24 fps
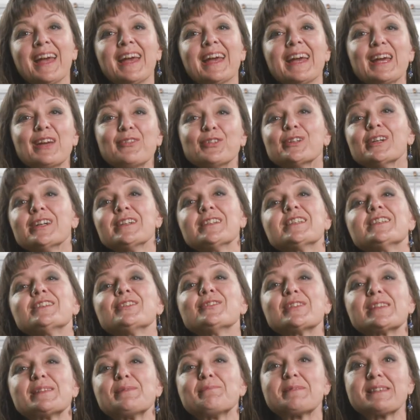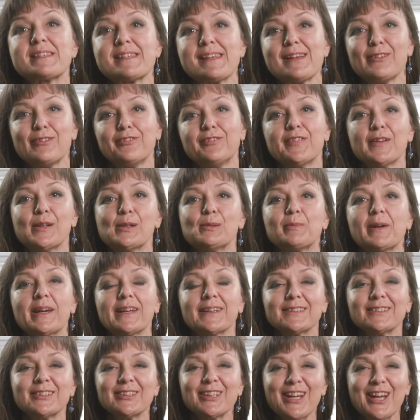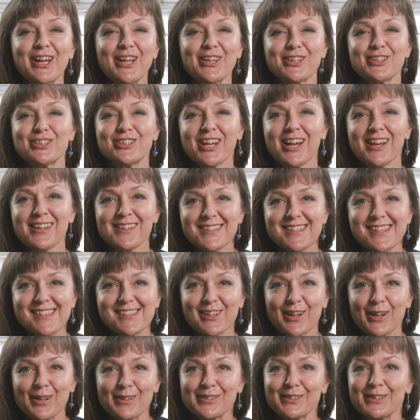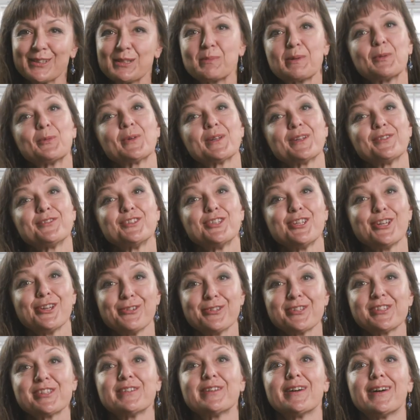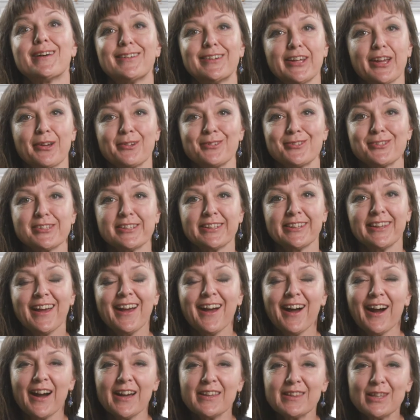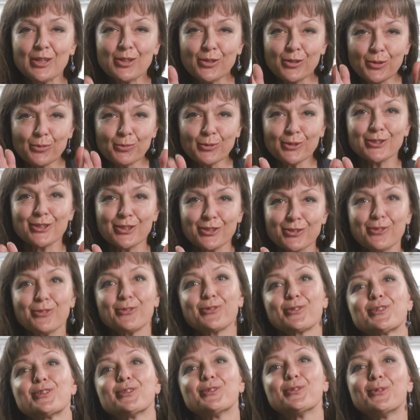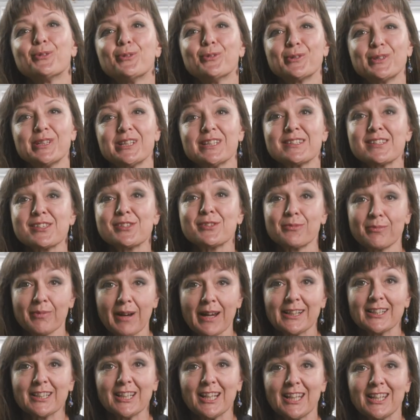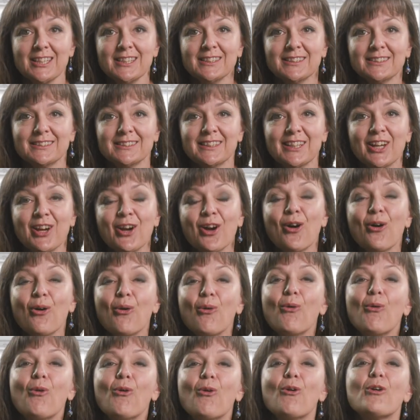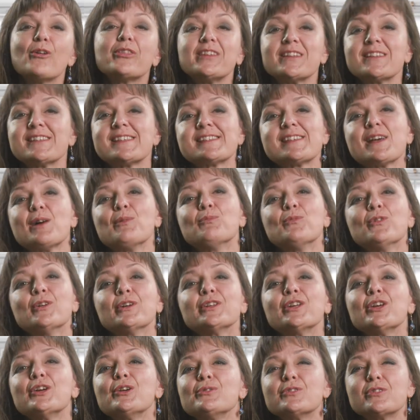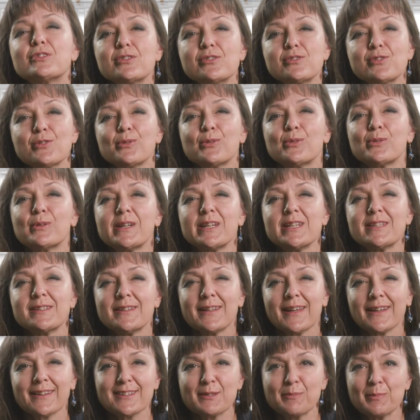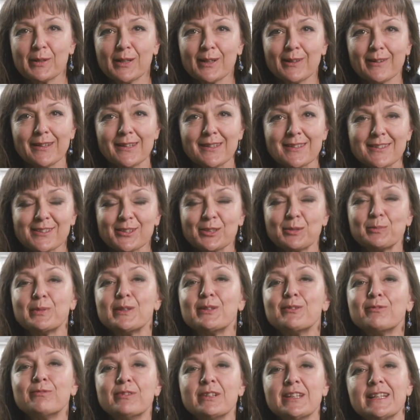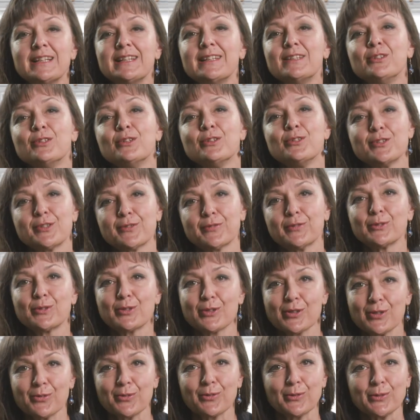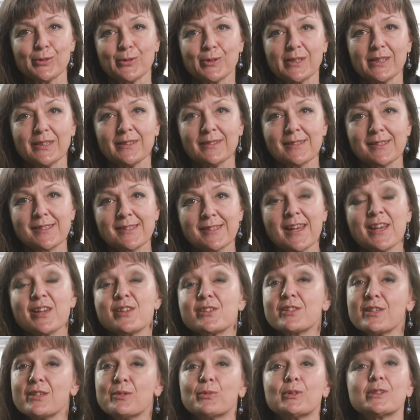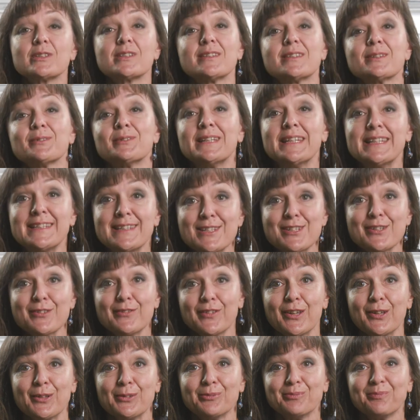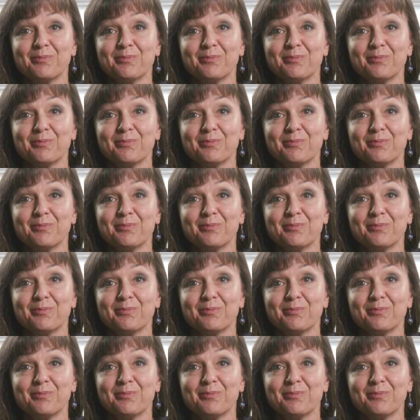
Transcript: If you're going to do some self-filming, the chances are it's going to be one of two scenarios. Either you want to talk to your audience directly, or there's someone whose stories and experience could be really useful to your audience, so you want to do an interview.